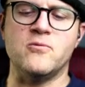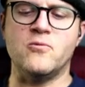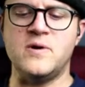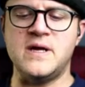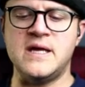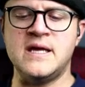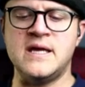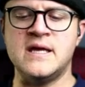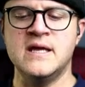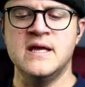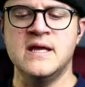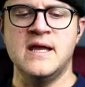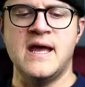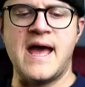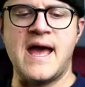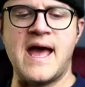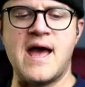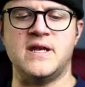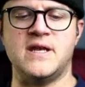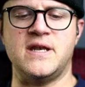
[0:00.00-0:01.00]
We
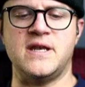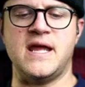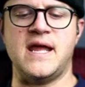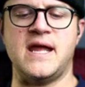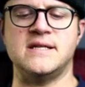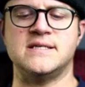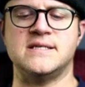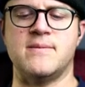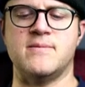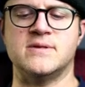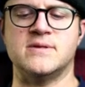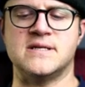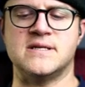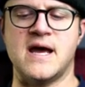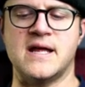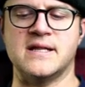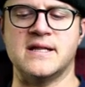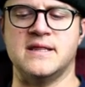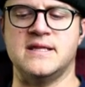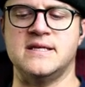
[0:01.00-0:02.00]
have an ATEM.
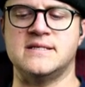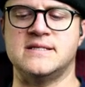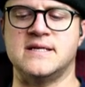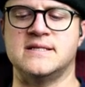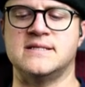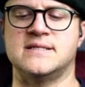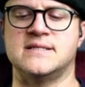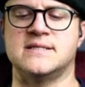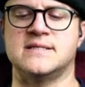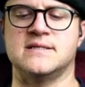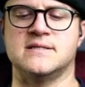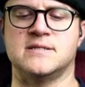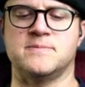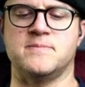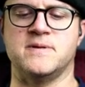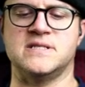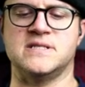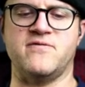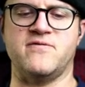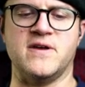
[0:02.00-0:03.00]
It's not this
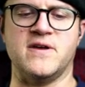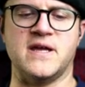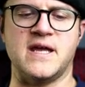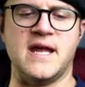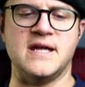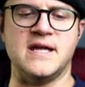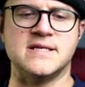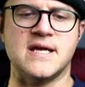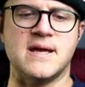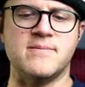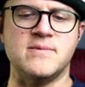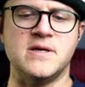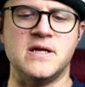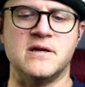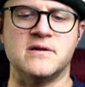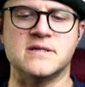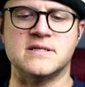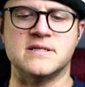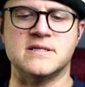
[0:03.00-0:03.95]
specific ATEM here.